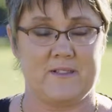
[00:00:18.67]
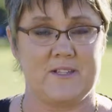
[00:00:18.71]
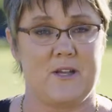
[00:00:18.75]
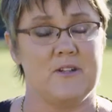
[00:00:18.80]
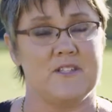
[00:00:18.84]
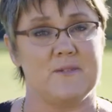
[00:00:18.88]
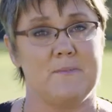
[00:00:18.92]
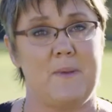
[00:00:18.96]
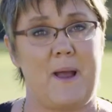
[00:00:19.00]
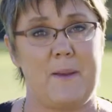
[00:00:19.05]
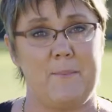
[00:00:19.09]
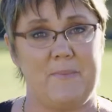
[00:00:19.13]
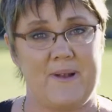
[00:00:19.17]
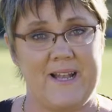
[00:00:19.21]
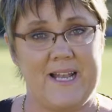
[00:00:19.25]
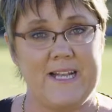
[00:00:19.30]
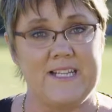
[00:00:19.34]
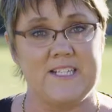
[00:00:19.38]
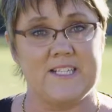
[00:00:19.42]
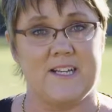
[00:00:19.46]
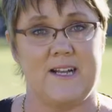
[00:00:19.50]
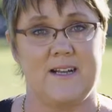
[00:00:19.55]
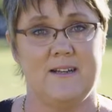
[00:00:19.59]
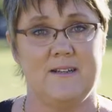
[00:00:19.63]
so it's my
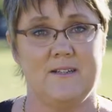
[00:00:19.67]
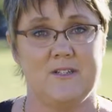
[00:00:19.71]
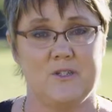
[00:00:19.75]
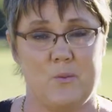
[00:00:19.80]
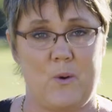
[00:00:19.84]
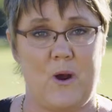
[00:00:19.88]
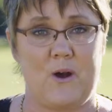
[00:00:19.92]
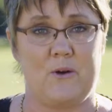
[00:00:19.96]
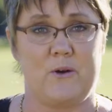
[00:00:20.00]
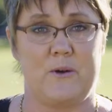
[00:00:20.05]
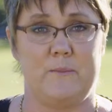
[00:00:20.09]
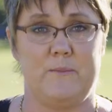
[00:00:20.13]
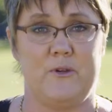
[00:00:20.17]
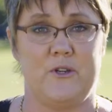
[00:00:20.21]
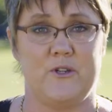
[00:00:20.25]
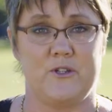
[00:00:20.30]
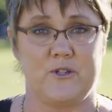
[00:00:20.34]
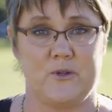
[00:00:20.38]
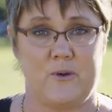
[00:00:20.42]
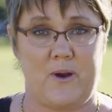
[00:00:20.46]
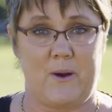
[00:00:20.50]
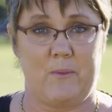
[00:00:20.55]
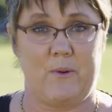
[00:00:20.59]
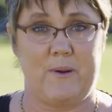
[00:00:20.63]
pleasure to welcome you
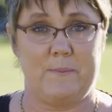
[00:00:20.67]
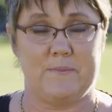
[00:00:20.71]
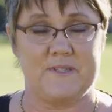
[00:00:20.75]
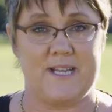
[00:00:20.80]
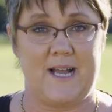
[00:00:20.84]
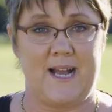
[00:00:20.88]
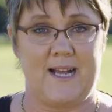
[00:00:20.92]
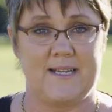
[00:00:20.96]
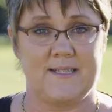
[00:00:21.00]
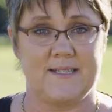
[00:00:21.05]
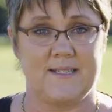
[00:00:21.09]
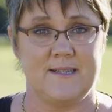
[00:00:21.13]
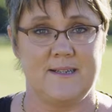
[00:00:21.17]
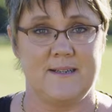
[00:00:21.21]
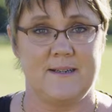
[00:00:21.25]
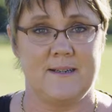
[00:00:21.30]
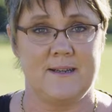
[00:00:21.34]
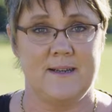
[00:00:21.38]
to our website.